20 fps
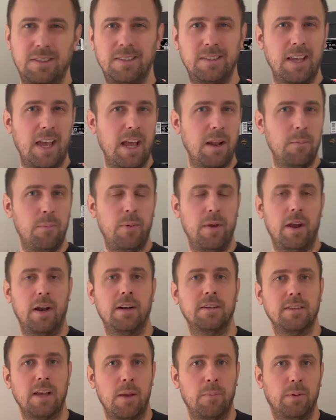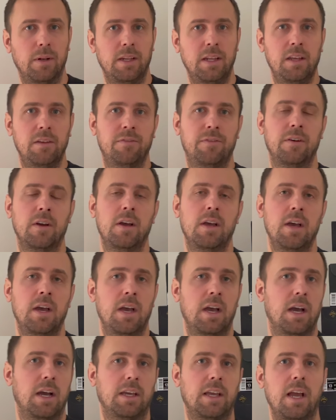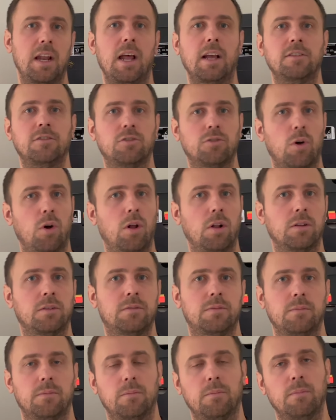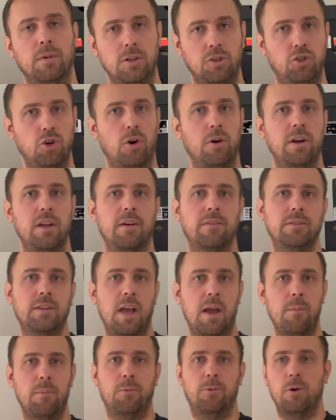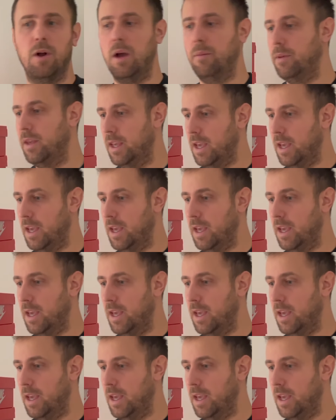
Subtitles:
10 pairs, I believe. Again, I sold majority of them, probably